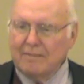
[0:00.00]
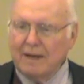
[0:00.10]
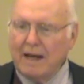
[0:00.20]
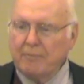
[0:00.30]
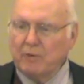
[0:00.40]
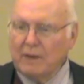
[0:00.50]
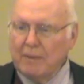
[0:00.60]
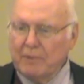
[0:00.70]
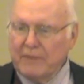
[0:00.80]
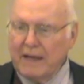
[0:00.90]
up to a
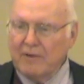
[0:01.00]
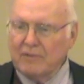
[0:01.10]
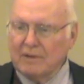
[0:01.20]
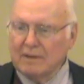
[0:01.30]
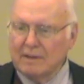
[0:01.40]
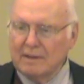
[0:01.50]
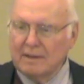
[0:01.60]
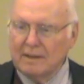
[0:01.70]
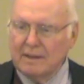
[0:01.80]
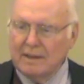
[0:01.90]
couple thousand.
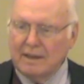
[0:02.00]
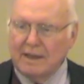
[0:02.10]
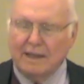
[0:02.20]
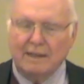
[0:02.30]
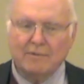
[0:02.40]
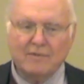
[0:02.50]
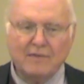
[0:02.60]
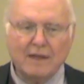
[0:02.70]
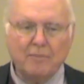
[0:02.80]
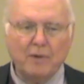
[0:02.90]
And they were
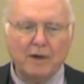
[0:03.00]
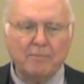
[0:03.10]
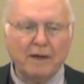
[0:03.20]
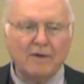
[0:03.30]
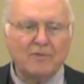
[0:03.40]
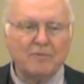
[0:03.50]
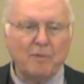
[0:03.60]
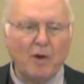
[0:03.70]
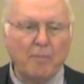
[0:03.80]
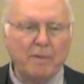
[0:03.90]
set upon by a
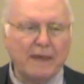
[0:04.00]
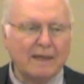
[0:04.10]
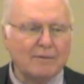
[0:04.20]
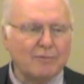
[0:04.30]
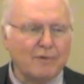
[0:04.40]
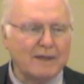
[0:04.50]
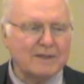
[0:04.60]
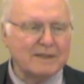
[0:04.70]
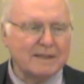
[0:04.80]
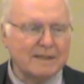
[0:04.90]
small band of
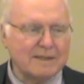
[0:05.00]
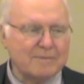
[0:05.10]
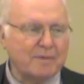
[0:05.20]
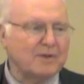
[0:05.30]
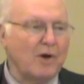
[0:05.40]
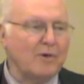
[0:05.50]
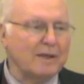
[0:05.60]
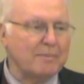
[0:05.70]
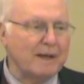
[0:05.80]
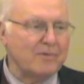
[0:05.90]
French and Indians, but
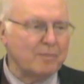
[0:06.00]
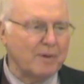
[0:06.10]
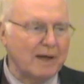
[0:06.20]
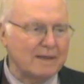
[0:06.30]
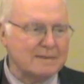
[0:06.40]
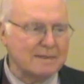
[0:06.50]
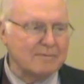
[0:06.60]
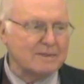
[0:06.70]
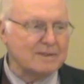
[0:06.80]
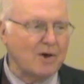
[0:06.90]
totally by surprise. It
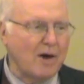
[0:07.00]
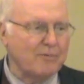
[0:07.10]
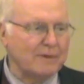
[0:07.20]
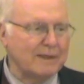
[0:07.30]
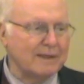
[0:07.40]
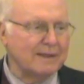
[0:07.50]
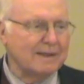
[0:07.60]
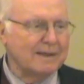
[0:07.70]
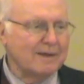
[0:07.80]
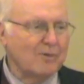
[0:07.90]
wasn't often that
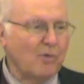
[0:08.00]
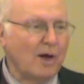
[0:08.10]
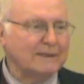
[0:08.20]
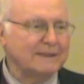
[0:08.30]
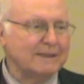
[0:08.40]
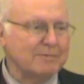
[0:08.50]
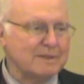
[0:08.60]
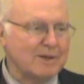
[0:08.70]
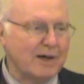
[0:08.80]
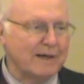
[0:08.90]
Washington
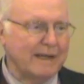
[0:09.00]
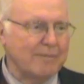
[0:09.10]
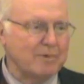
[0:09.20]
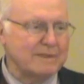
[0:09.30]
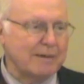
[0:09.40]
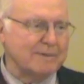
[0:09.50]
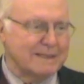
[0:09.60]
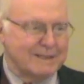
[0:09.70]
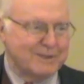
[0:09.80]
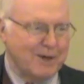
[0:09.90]
was caught in an ambush. That was
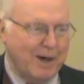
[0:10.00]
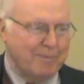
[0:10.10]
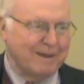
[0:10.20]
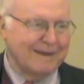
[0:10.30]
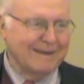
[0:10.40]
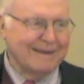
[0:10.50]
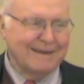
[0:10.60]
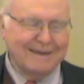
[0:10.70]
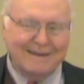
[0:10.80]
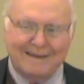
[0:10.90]
his job.
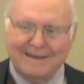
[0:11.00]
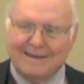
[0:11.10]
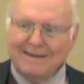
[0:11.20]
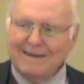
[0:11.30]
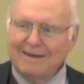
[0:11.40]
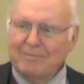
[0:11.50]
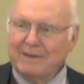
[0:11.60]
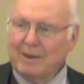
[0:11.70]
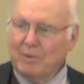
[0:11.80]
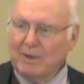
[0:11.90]
But
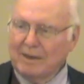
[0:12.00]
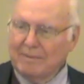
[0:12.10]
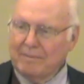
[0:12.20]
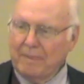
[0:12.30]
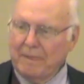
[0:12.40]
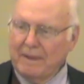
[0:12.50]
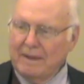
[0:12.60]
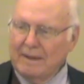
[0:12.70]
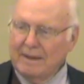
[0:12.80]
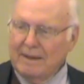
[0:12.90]
they were.
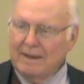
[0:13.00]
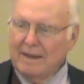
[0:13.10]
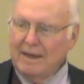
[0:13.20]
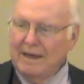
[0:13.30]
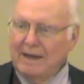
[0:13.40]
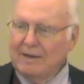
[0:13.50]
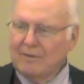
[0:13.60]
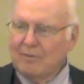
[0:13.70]
And